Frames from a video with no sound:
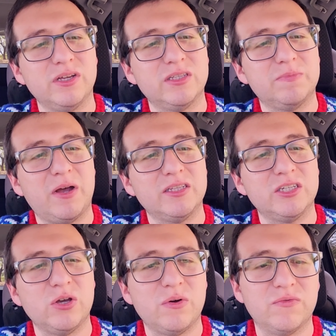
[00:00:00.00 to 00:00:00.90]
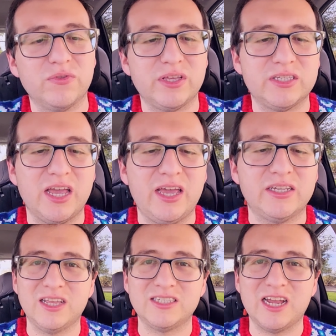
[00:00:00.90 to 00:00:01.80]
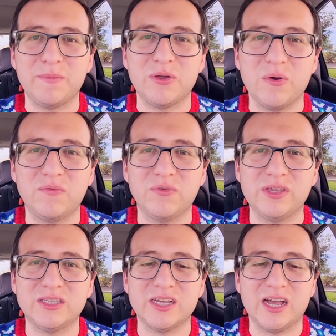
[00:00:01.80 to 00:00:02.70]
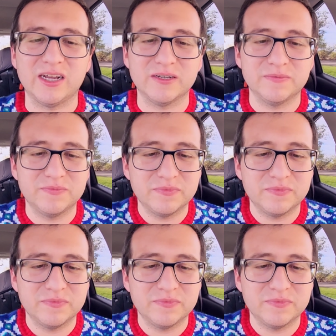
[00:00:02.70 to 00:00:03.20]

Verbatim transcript: good spot to go on for the attack. It's time to go on for the attack.